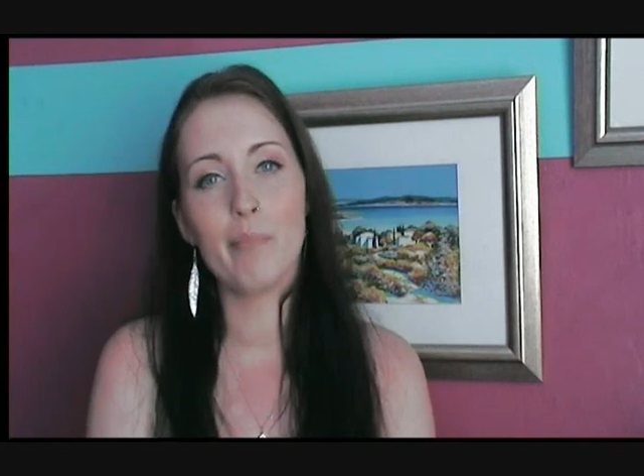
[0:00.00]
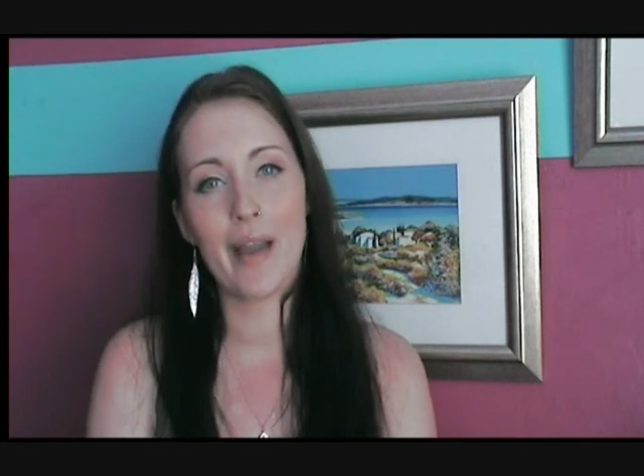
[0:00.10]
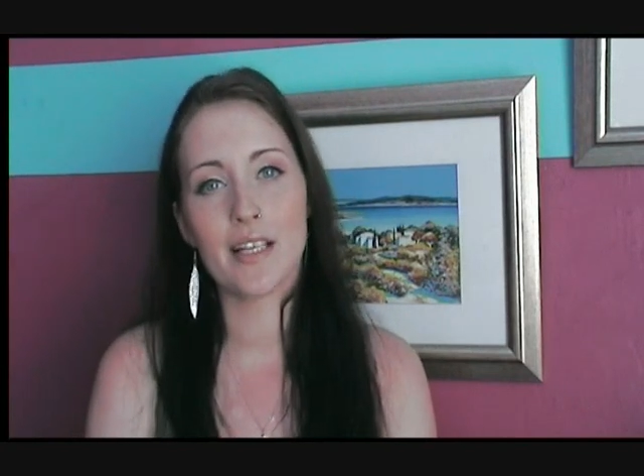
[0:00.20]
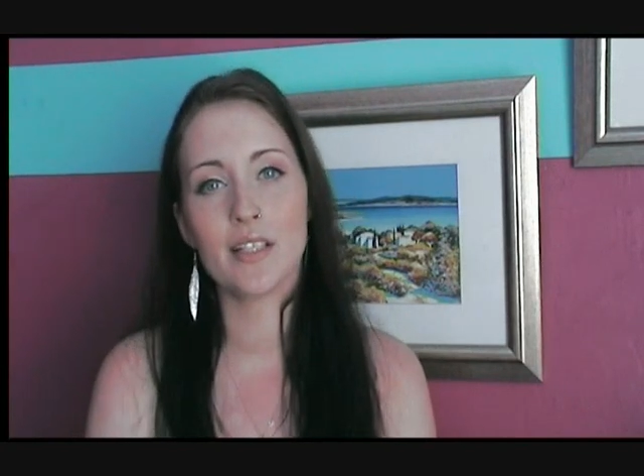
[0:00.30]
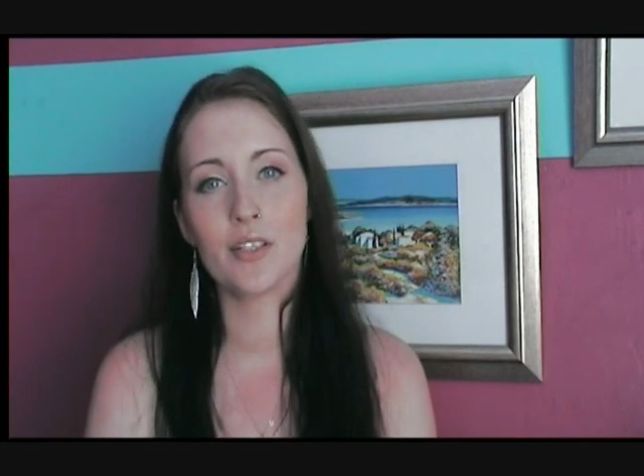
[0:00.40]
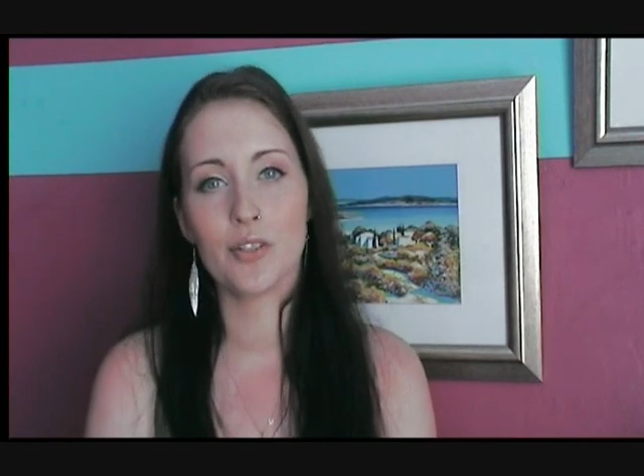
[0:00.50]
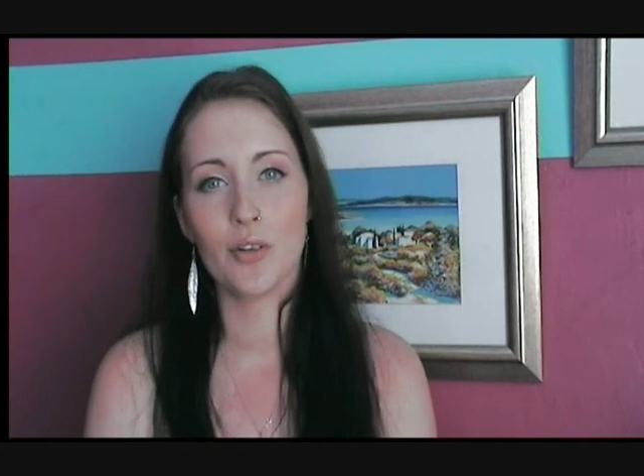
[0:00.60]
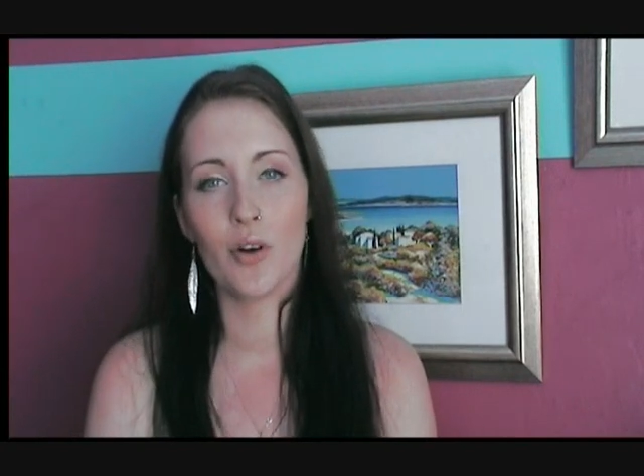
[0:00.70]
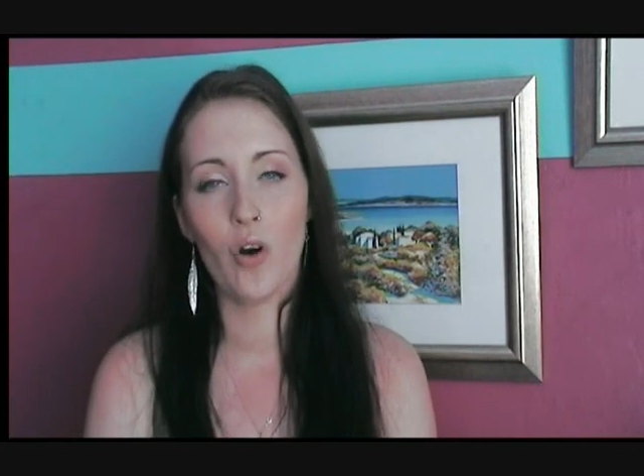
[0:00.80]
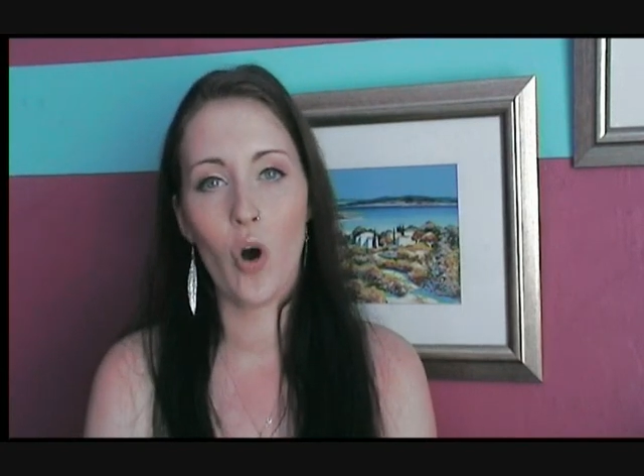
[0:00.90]
based
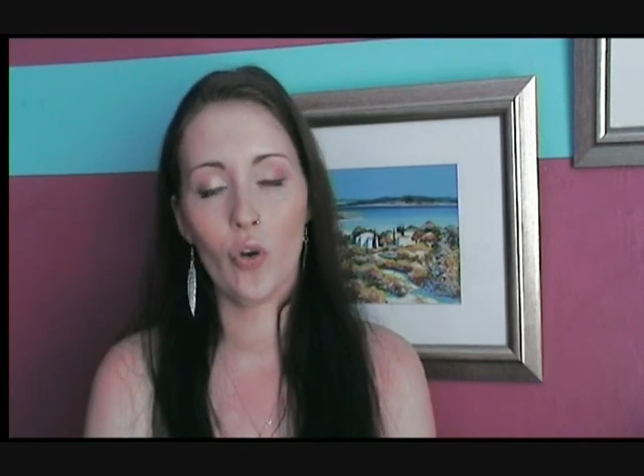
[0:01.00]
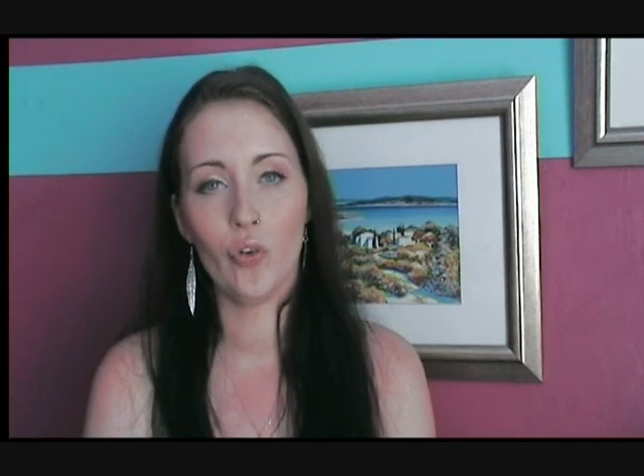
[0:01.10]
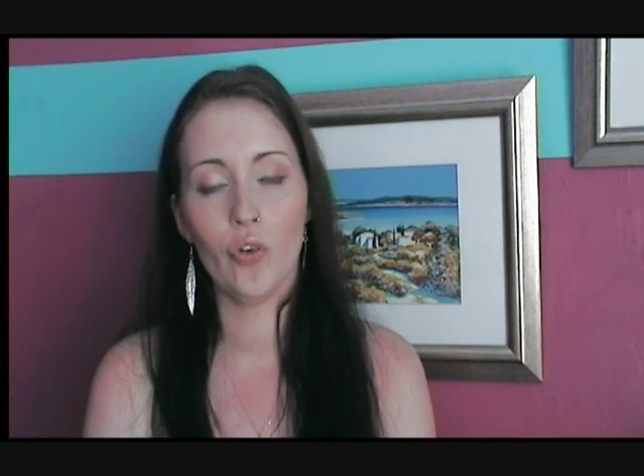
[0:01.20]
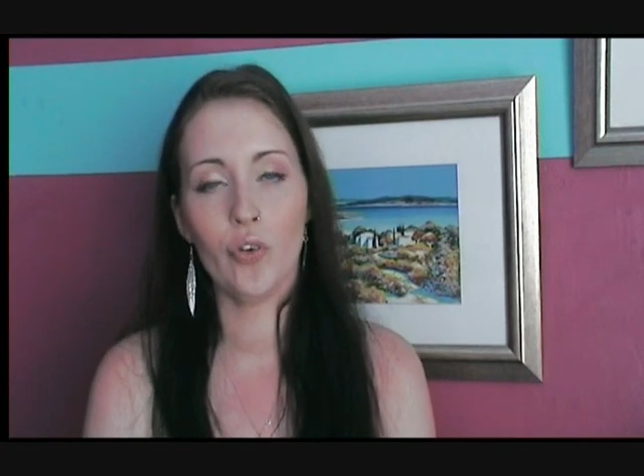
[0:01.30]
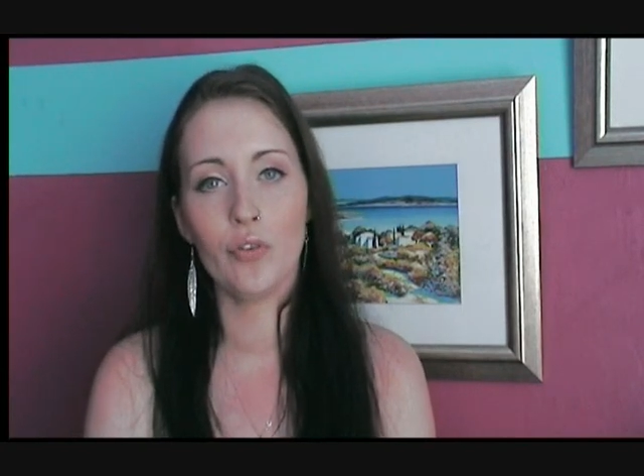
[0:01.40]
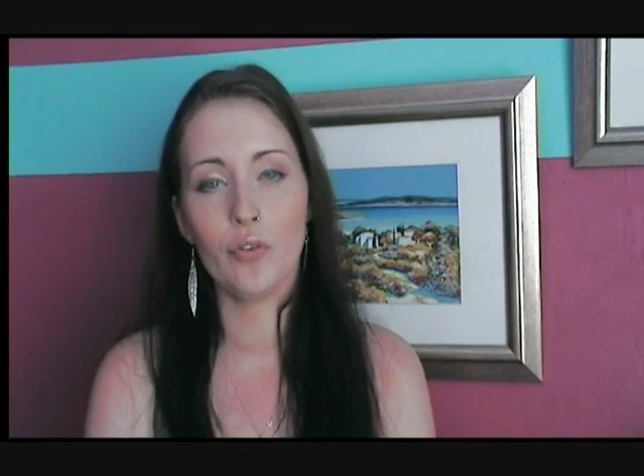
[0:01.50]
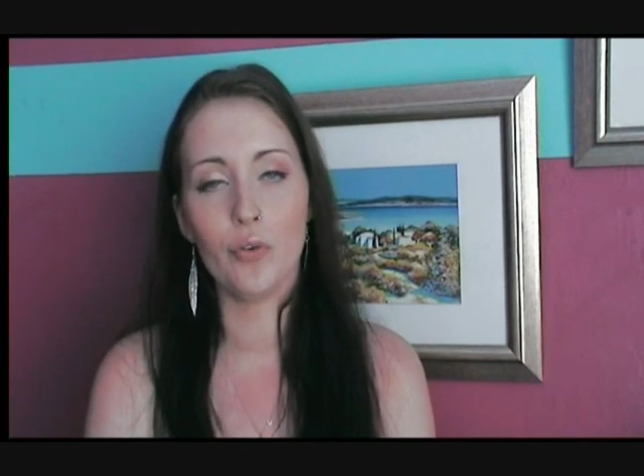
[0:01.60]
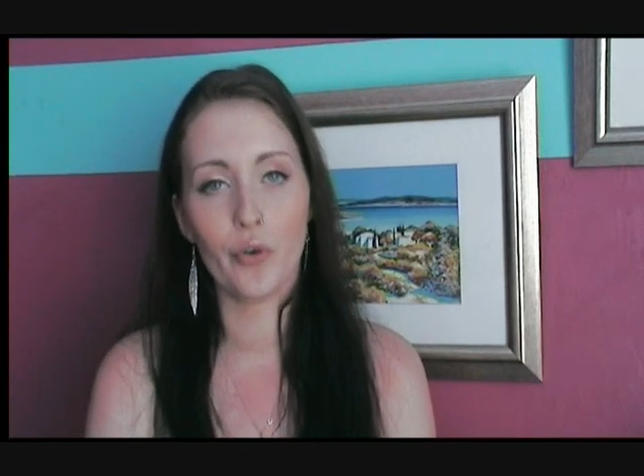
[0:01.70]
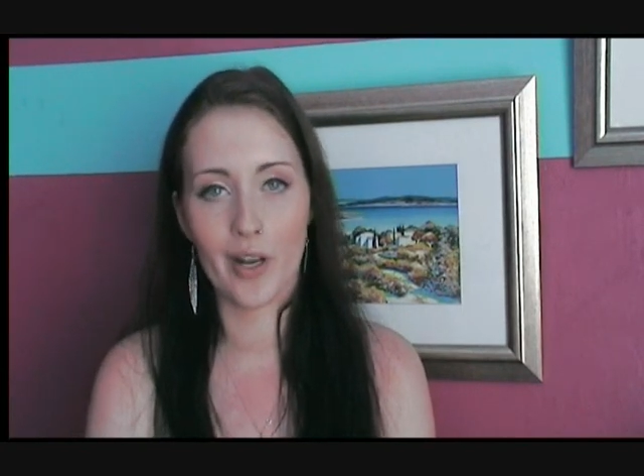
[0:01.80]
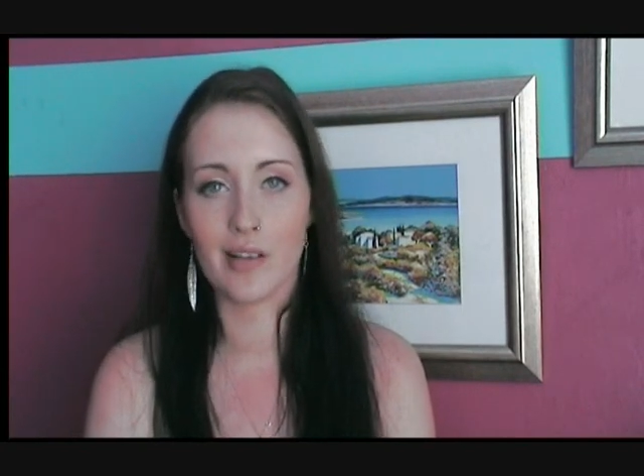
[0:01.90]
on
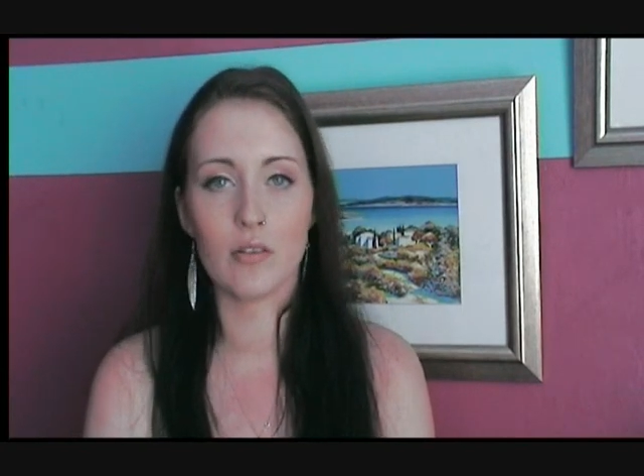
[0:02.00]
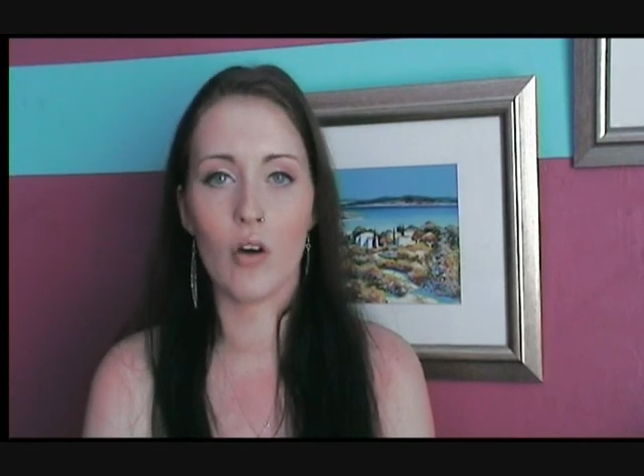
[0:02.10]
Juárez,